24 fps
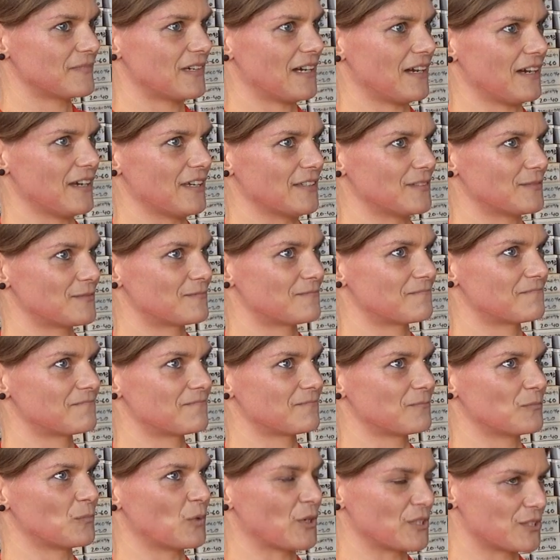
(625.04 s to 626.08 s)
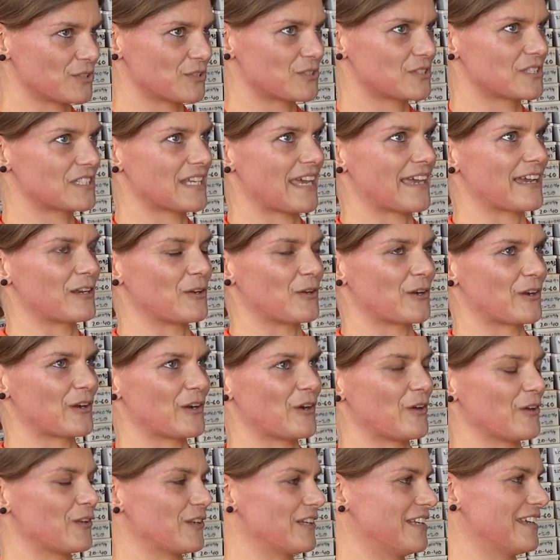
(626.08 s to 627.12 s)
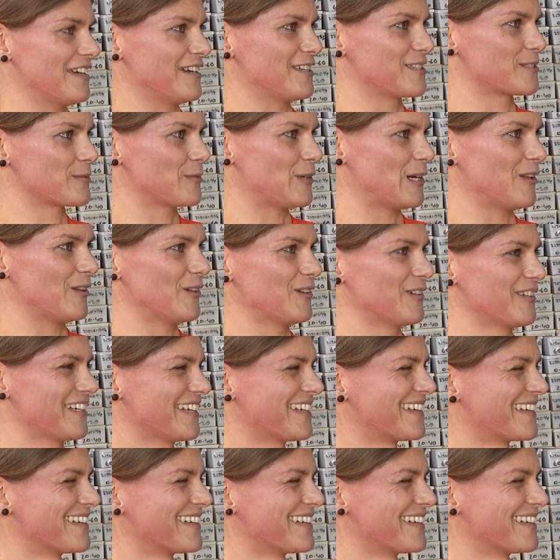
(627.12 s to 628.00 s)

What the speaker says: I wanted to take a longer holiday as well.